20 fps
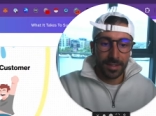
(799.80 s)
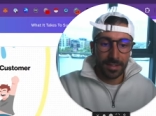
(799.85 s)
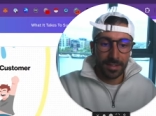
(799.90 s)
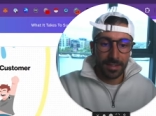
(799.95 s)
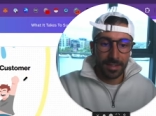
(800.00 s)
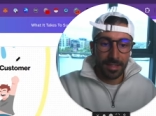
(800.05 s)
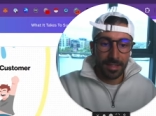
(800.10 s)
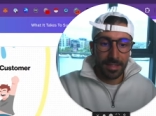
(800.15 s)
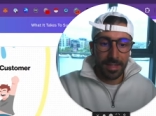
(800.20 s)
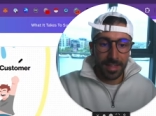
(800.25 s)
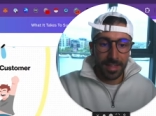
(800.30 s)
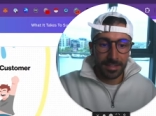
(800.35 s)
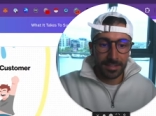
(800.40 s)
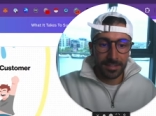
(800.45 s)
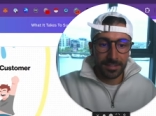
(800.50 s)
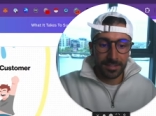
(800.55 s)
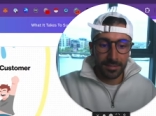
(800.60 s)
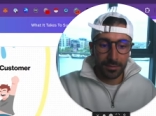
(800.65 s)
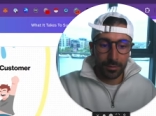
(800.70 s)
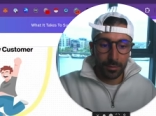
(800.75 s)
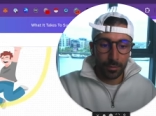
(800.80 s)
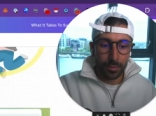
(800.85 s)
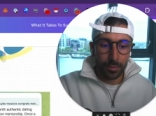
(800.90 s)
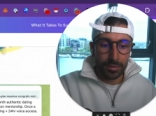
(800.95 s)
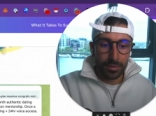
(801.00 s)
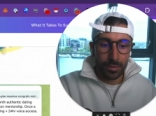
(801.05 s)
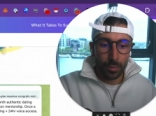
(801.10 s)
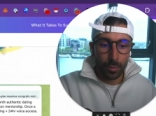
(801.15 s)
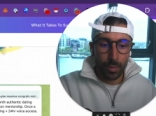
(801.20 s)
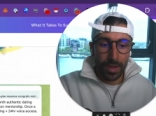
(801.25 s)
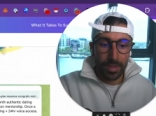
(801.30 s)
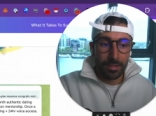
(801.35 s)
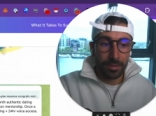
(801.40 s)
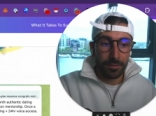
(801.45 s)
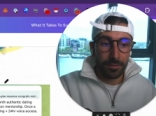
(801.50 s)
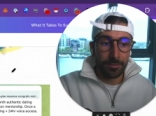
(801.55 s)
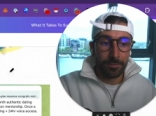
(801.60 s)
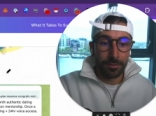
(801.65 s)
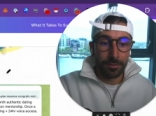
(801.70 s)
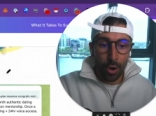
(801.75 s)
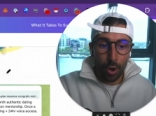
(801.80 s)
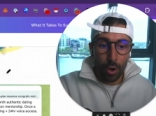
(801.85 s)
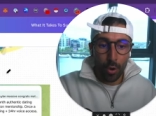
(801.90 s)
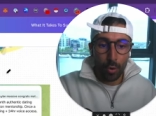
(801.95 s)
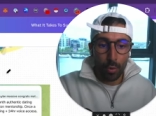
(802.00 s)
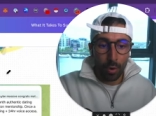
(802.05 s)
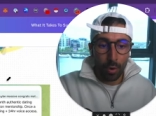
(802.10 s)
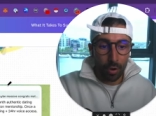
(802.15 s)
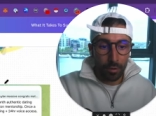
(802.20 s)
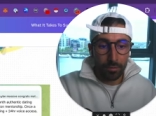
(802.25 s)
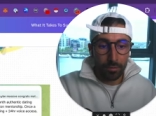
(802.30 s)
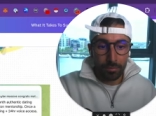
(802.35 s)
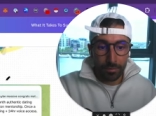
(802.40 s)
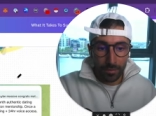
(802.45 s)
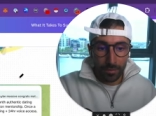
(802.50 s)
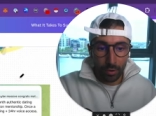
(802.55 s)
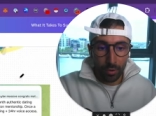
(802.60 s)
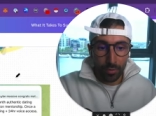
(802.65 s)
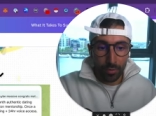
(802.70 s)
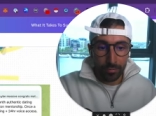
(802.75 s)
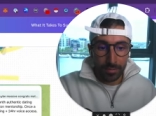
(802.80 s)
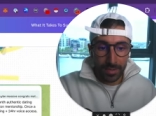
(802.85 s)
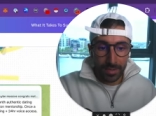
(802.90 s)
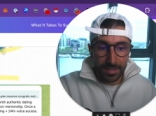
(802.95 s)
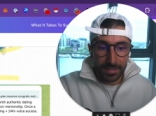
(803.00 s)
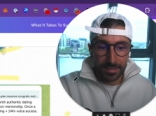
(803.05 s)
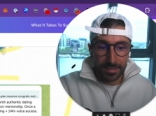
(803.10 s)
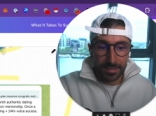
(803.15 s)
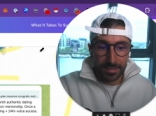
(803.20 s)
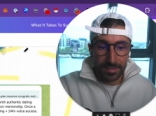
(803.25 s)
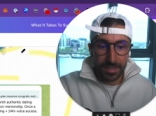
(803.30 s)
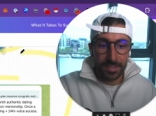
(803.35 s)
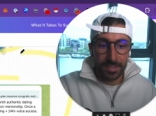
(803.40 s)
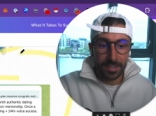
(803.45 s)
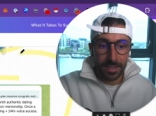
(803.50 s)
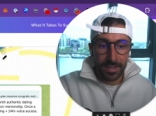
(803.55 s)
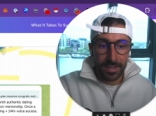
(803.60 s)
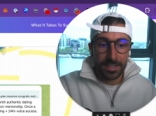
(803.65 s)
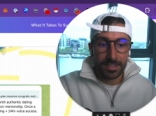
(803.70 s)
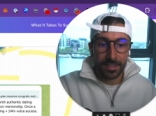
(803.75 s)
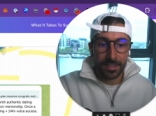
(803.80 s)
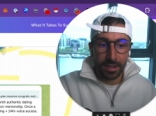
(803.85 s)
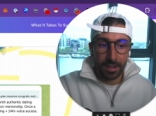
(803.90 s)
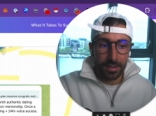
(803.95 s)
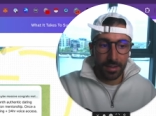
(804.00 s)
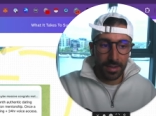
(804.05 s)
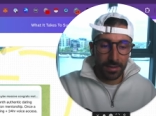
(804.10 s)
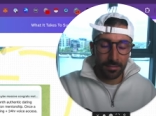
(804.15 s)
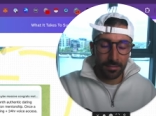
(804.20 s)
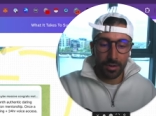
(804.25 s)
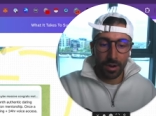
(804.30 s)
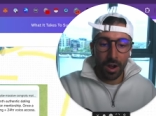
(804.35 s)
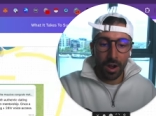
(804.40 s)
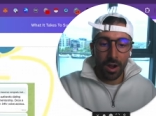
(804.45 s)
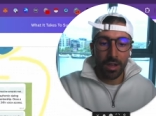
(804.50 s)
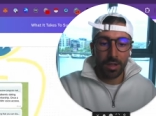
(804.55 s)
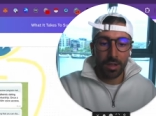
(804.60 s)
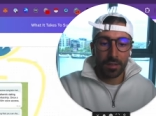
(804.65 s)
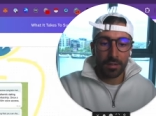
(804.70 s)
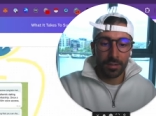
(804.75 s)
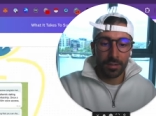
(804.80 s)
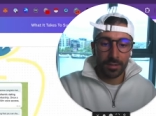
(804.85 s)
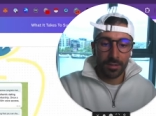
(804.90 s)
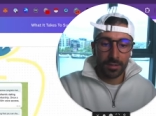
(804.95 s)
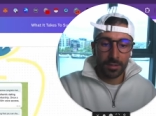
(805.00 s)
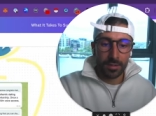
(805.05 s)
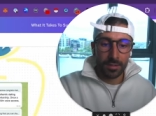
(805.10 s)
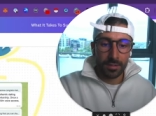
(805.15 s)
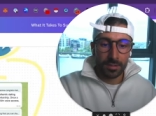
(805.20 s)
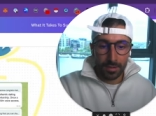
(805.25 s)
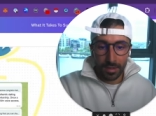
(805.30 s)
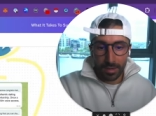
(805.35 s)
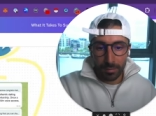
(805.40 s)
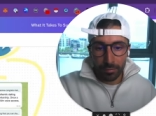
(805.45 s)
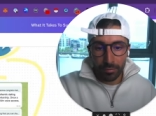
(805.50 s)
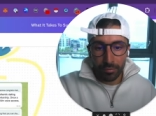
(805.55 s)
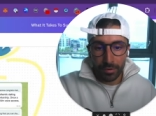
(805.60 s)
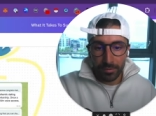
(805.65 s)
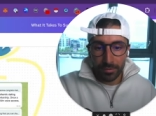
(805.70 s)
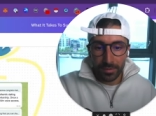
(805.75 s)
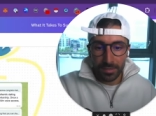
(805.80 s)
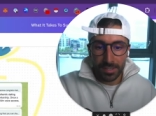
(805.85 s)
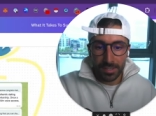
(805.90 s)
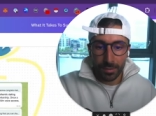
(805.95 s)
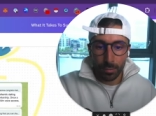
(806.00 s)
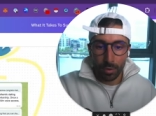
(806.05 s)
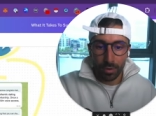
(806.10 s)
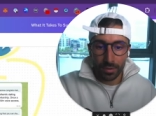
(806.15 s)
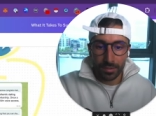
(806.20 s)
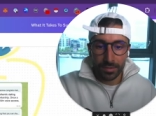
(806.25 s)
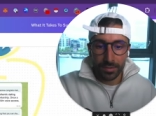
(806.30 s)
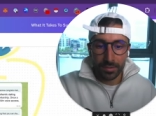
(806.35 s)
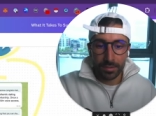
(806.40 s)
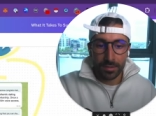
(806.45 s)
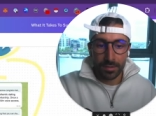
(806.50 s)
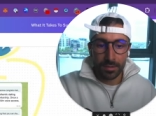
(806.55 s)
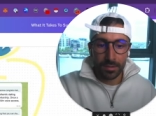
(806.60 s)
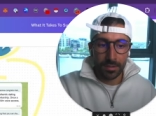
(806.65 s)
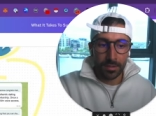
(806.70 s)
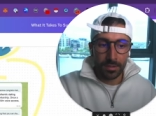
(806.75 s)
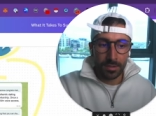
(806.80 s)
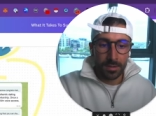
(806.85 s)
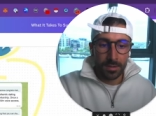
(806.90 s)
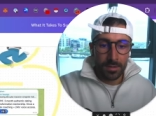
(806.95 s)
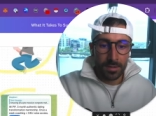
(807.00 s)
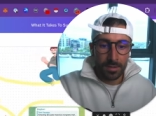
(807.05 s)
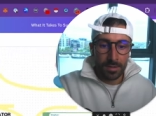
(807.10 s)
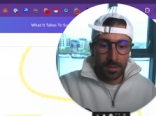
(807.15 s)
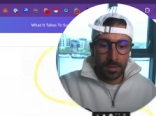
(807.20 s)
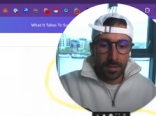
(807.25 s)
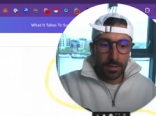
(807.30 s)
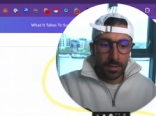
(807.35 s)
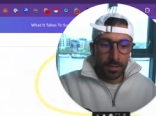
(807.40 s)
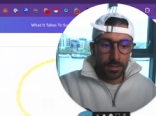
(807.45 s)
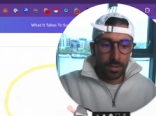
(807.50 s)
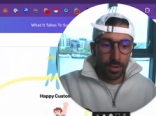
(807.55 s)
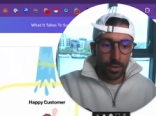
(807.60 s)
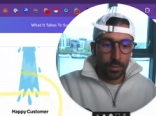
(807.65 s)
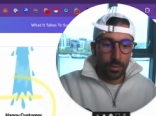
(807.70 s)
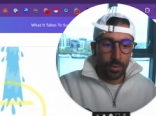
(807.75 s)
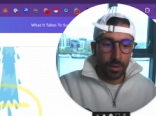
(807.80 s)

this to where the flow of, of this has, is even higher than it previously was. So